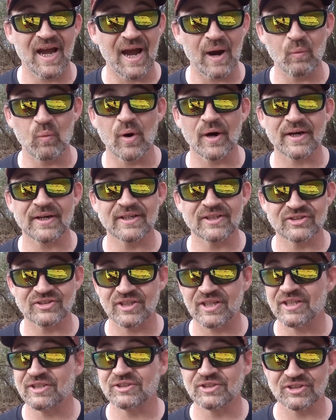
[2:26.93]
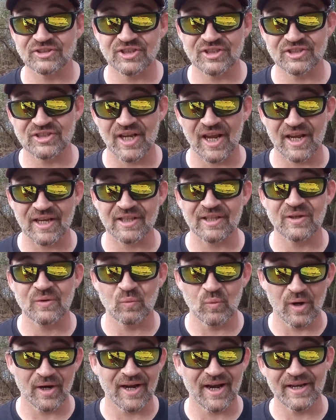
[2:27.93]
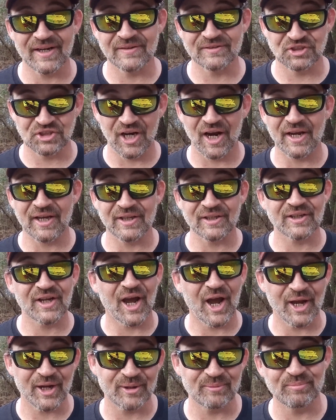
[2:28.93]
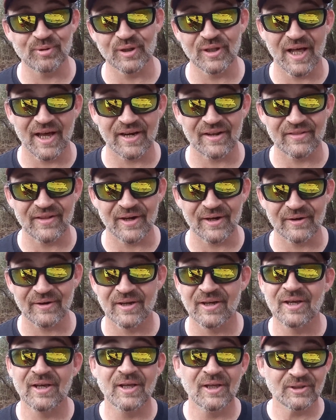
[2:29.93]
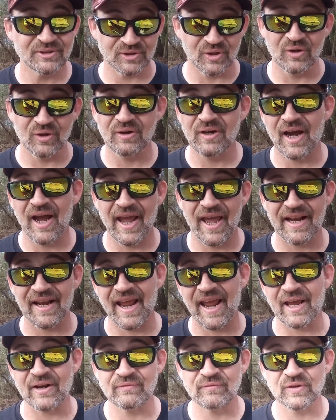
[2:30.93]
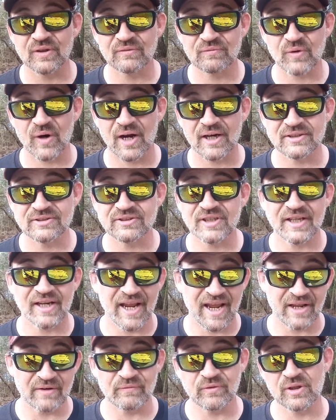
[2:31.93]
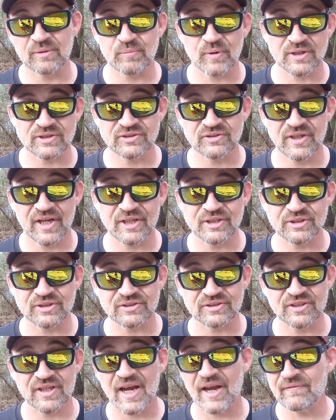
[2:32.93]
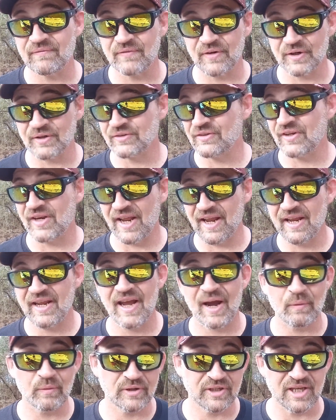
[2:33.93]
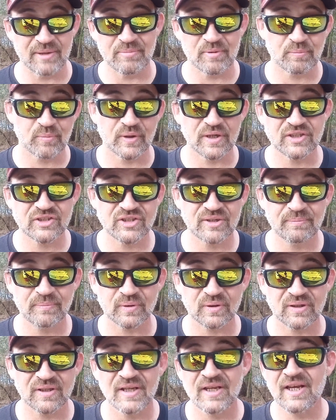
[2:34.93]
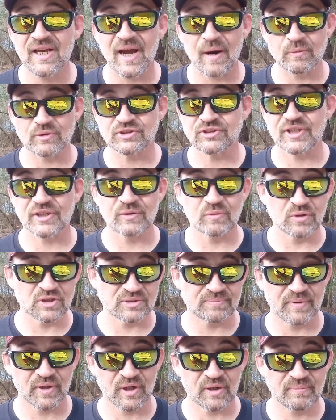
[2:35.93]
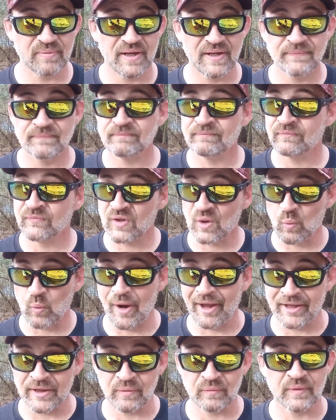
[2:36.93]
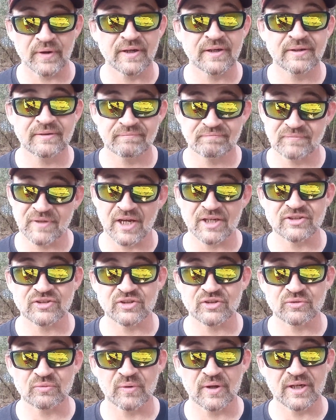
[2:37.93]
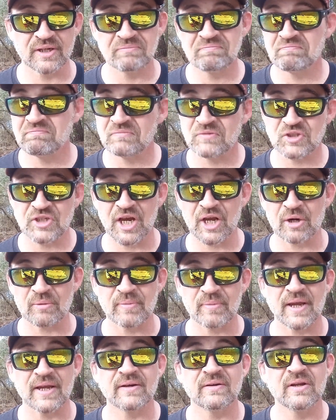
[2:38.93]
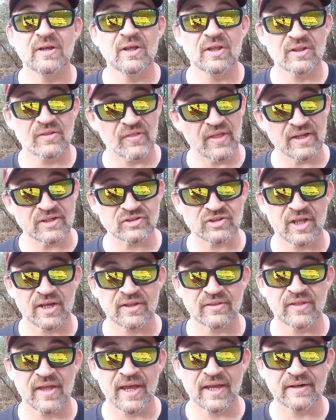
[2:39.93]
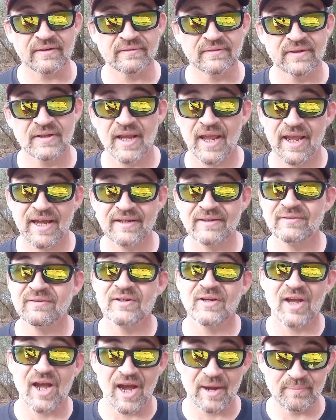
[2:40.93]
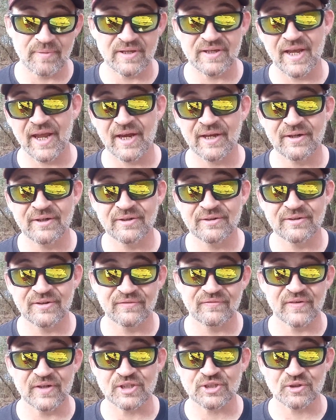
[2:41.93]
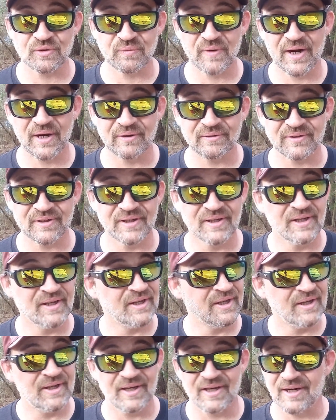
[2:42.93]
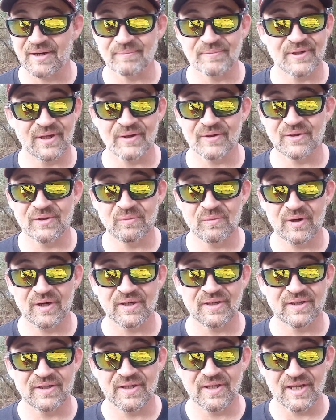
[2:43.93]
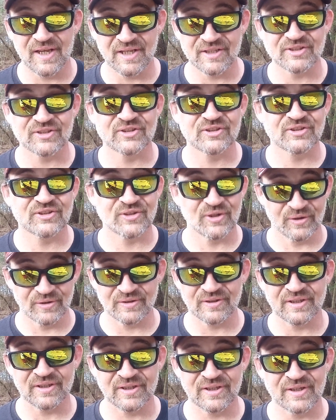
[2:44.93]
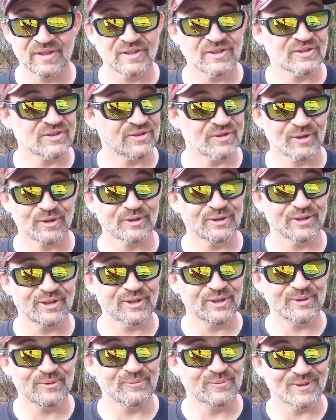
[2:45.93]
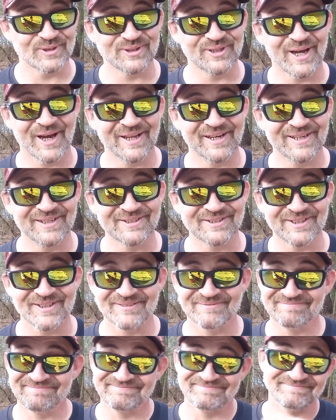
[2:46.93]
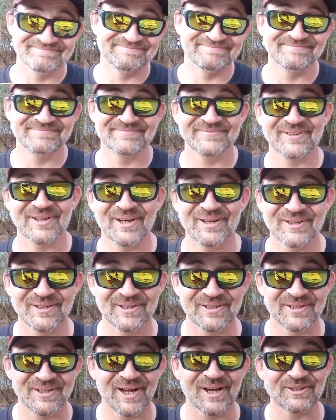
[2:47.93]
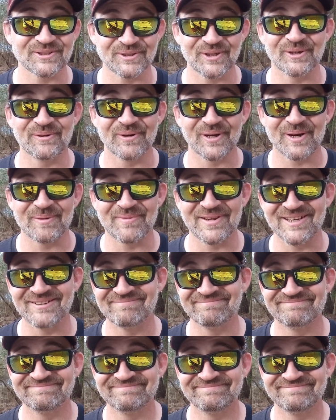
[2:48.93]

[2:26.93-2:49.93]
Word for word: I wanted to see just exactly what kind of giant I could pull out of there. So I had a handful of rods and a handful of presentations. I figured today I would keep it pretty simple. I would stick to a spinnerbait, wacky rig, Texas rig, chatterbait, things like that. And I began to fish around. And I'm telling you what, it certainly, certainly was not easy. I'll show you what I mean.